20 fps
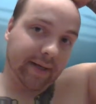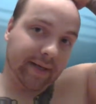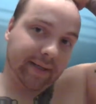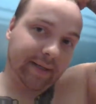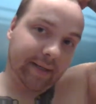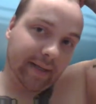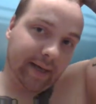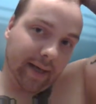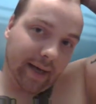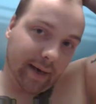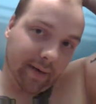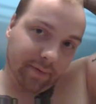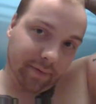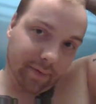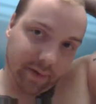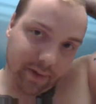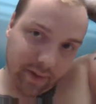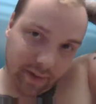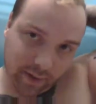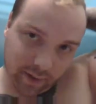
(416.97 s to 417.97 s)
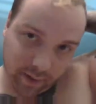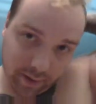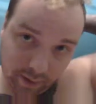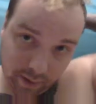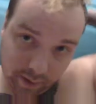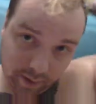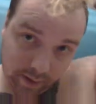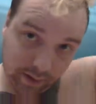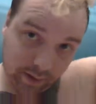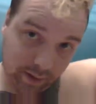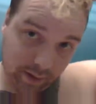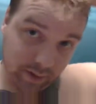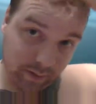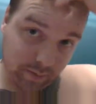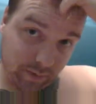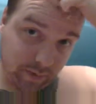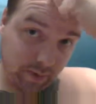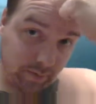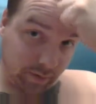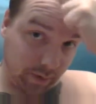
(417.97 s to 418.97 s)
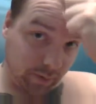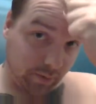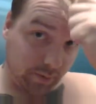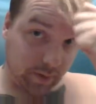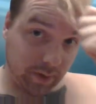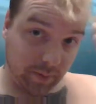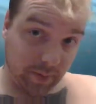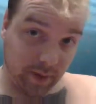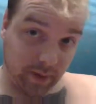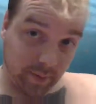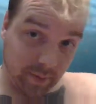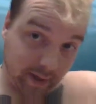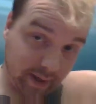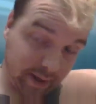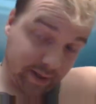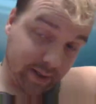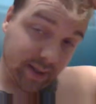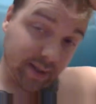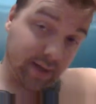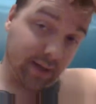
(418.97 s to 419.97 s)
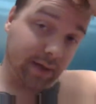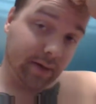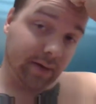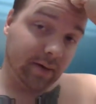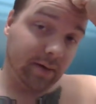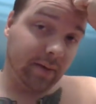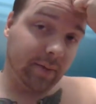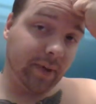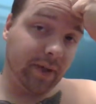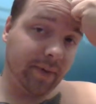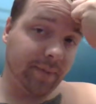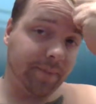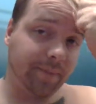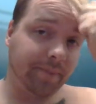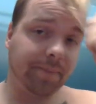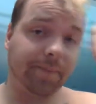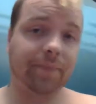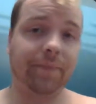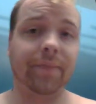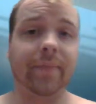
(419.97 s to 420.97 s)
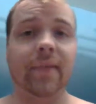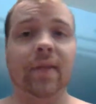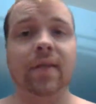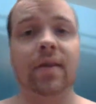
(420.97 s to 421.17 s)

the best at everything, just whatever you want to be the best at. You know what I mean?